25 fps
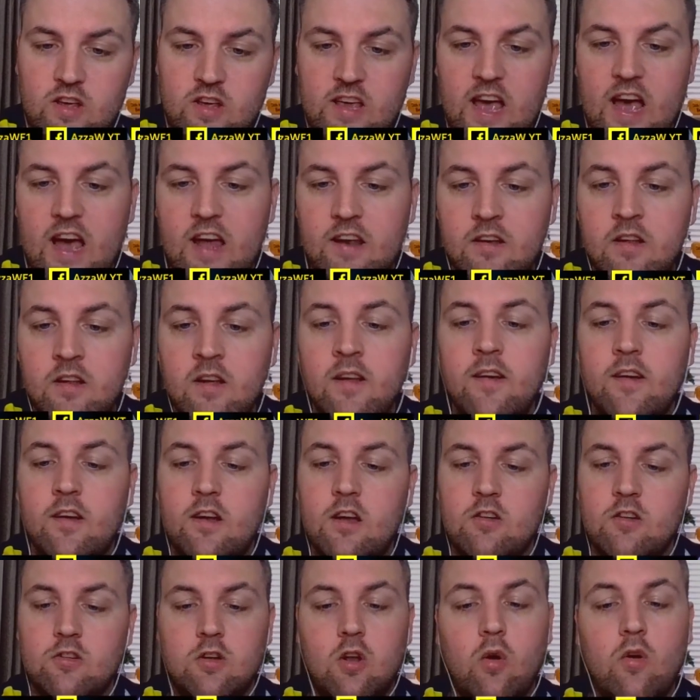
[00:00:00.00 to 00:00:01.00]
can.
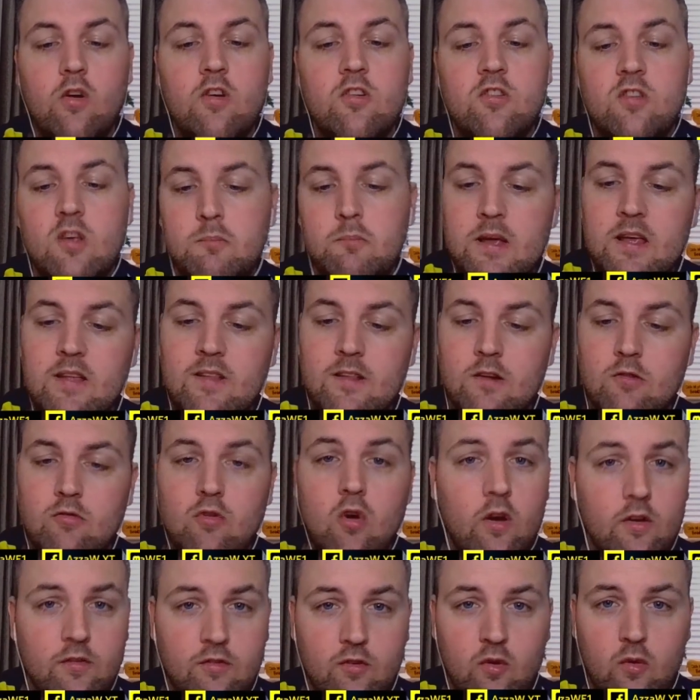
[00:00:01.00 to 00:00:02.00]
As long as you beat the
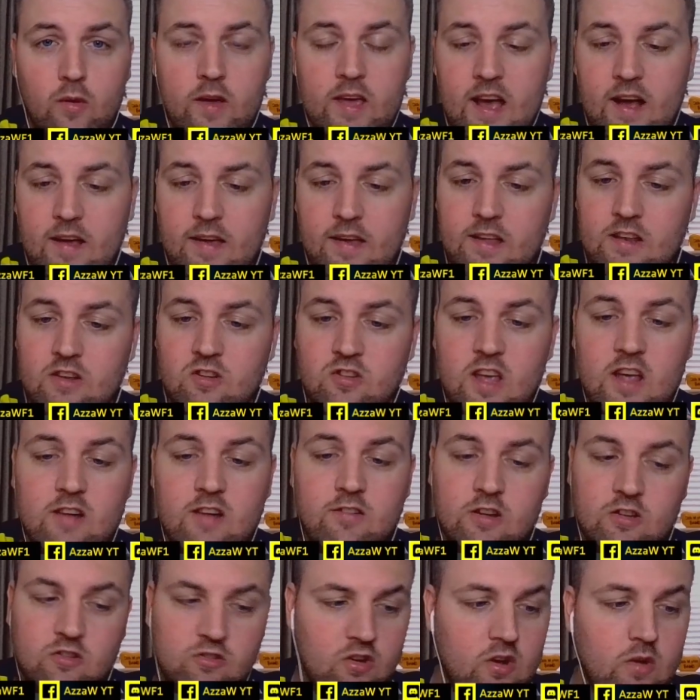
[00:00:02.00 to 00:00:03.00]
rival here in
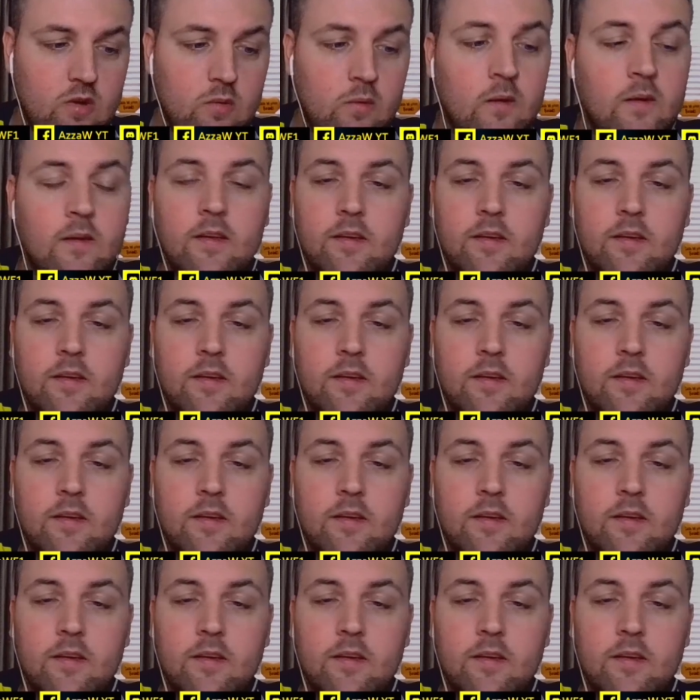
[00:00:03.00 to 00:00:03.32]
Series 2,